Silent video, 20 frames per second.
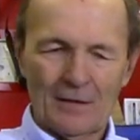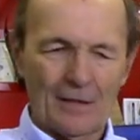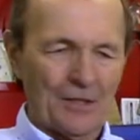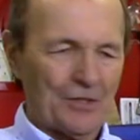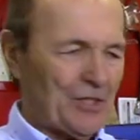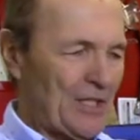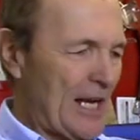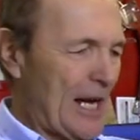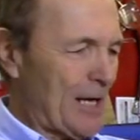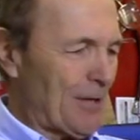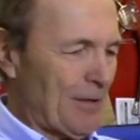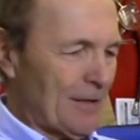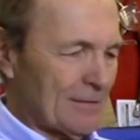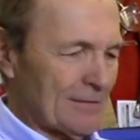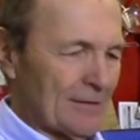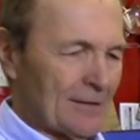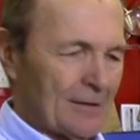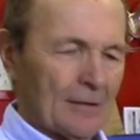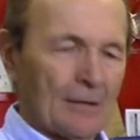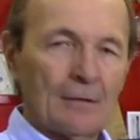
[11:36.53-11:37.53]
They're dearrowed,
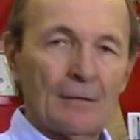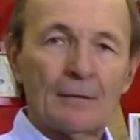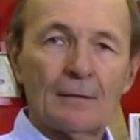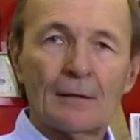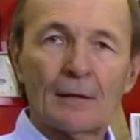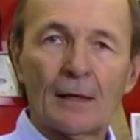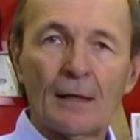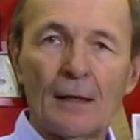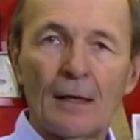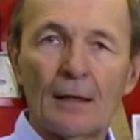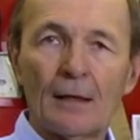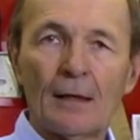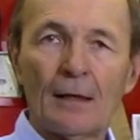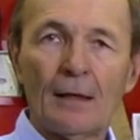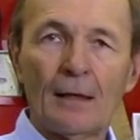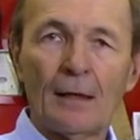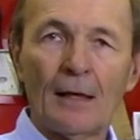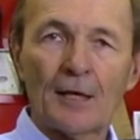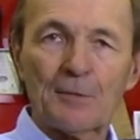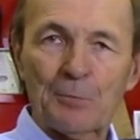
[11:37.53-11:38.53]
look uh, at that.
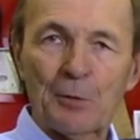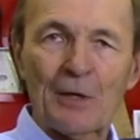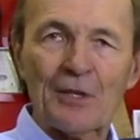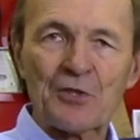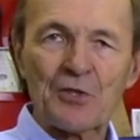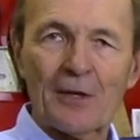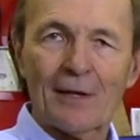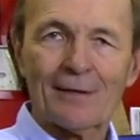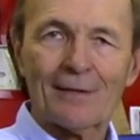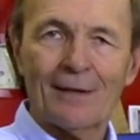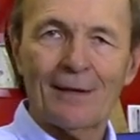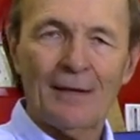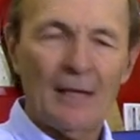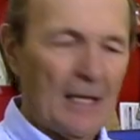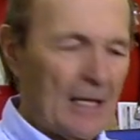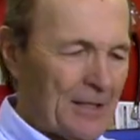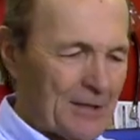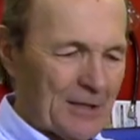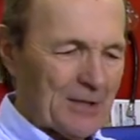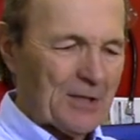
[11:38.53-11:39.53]
That's pretty slick, huh?
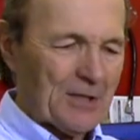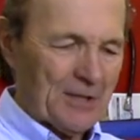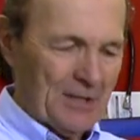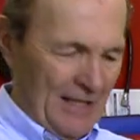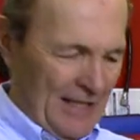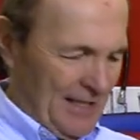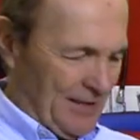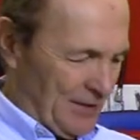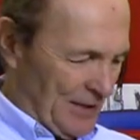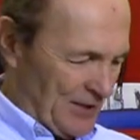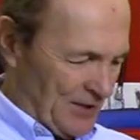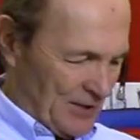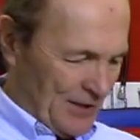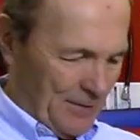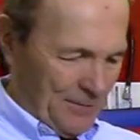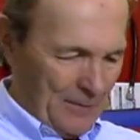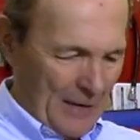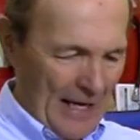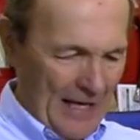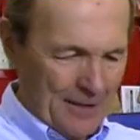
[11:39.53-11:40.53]
This is this
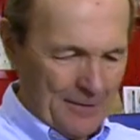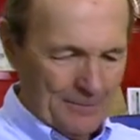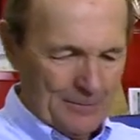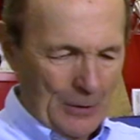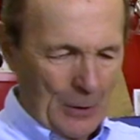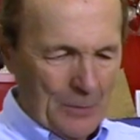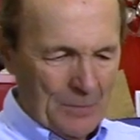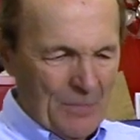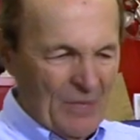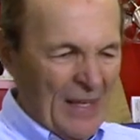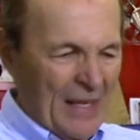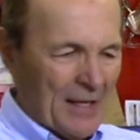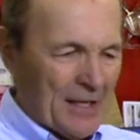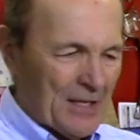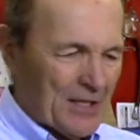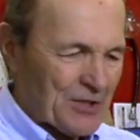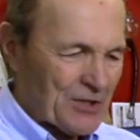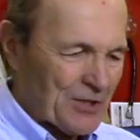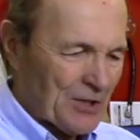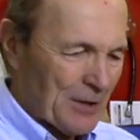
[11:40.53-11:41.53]
uh, flag and float
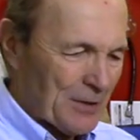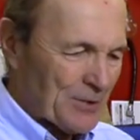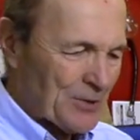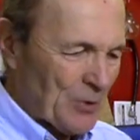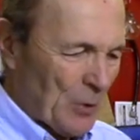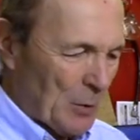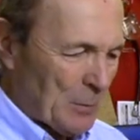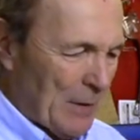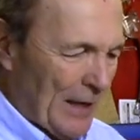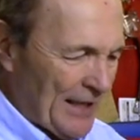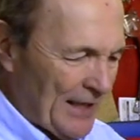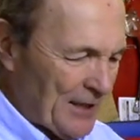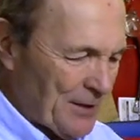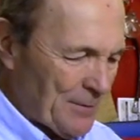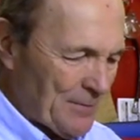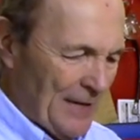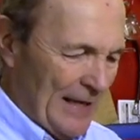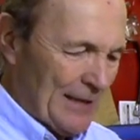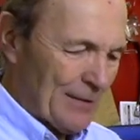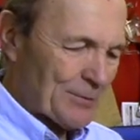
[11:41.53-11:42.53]
is uh, sold by
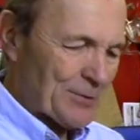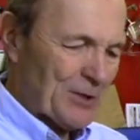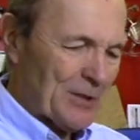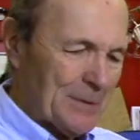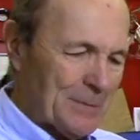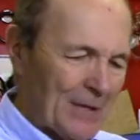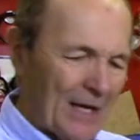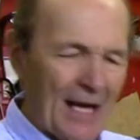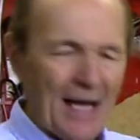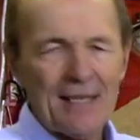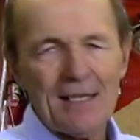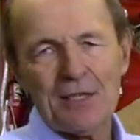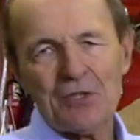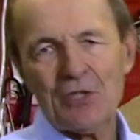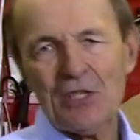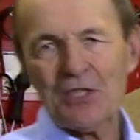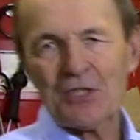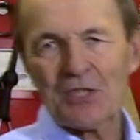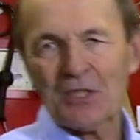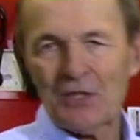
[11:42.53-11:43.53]
Innovative Scuba. Any
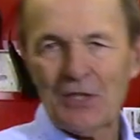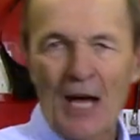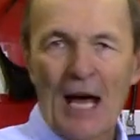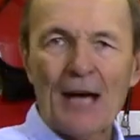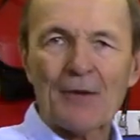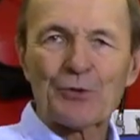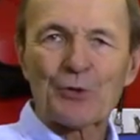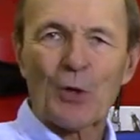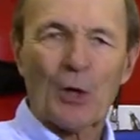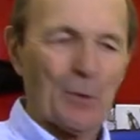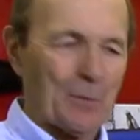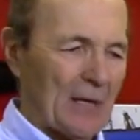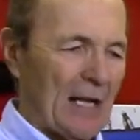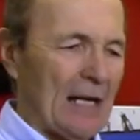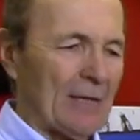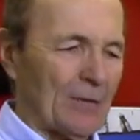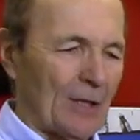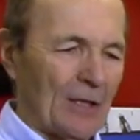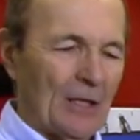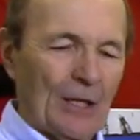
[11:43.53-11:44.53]
decent dive store would
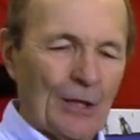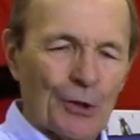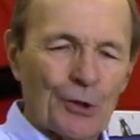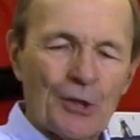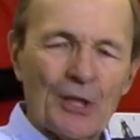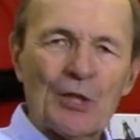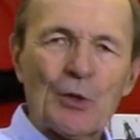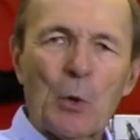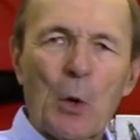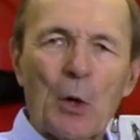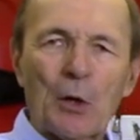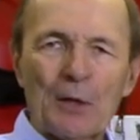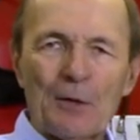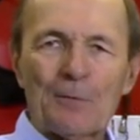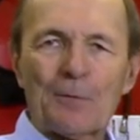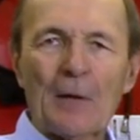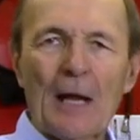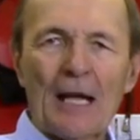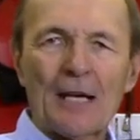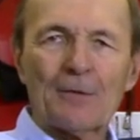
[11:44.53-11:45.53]
have a good quality
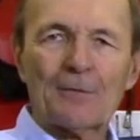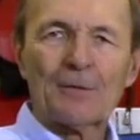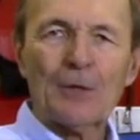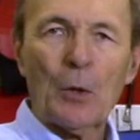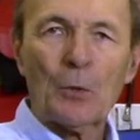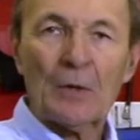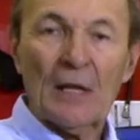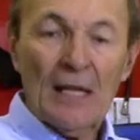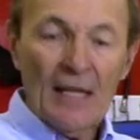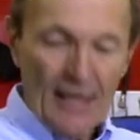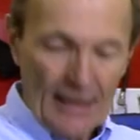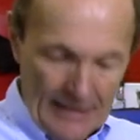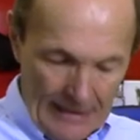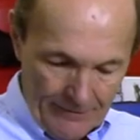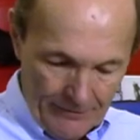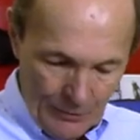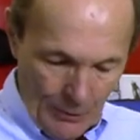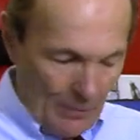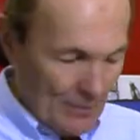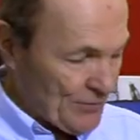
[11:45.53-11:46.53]
flag and float. And
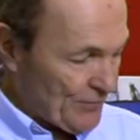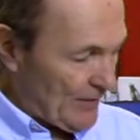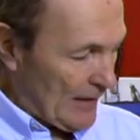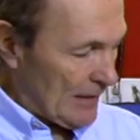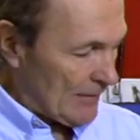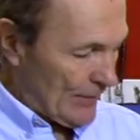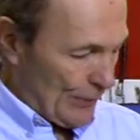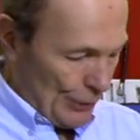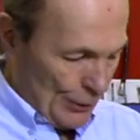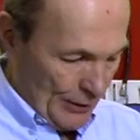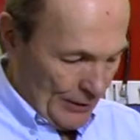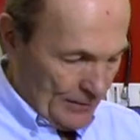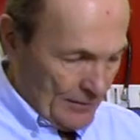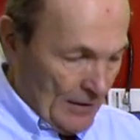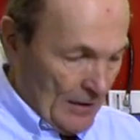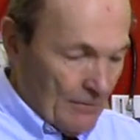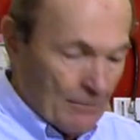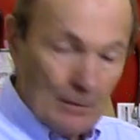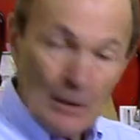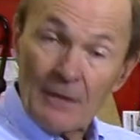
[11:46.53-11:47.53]
even though it's very, very good,
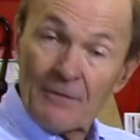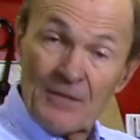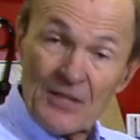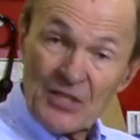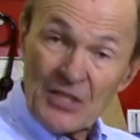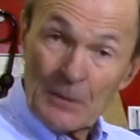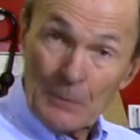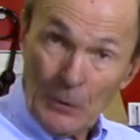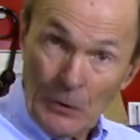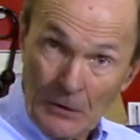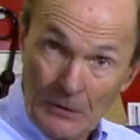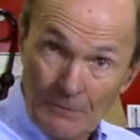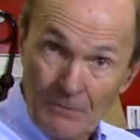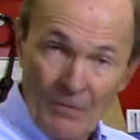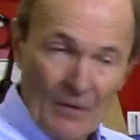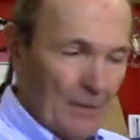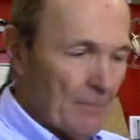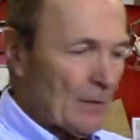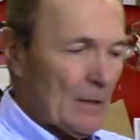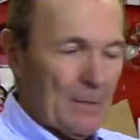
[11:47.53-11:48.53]
very visible,
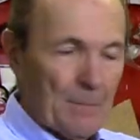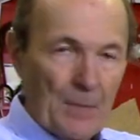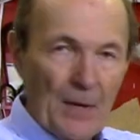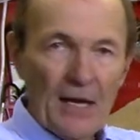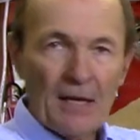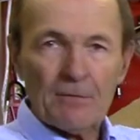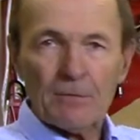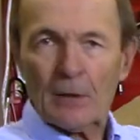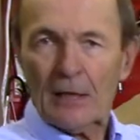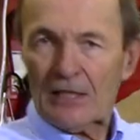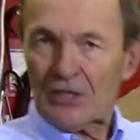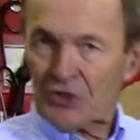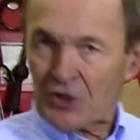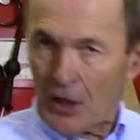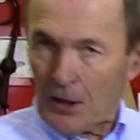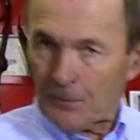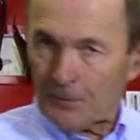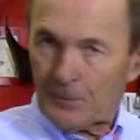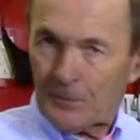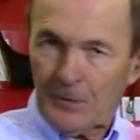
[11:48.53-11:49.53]
very big, very
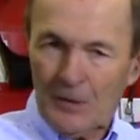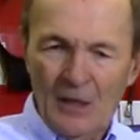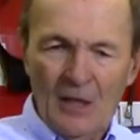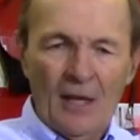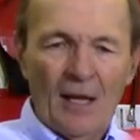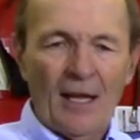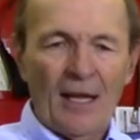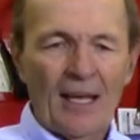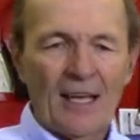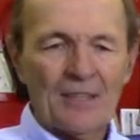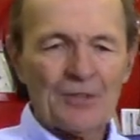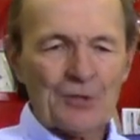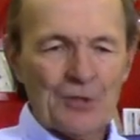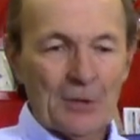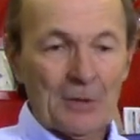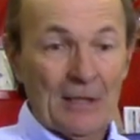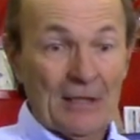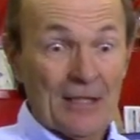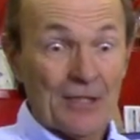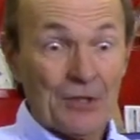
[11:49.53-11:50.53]
tough, and
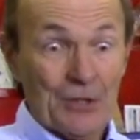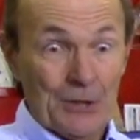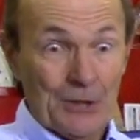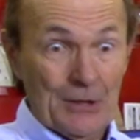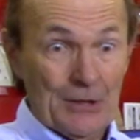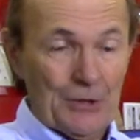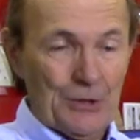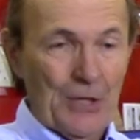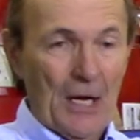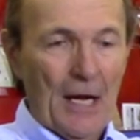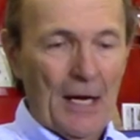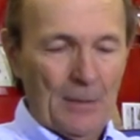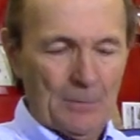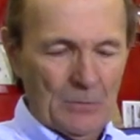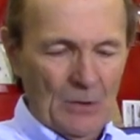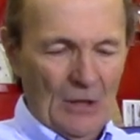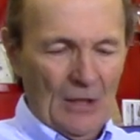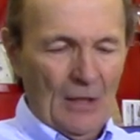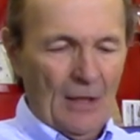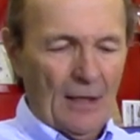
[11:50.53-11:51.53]
certainly does a good job,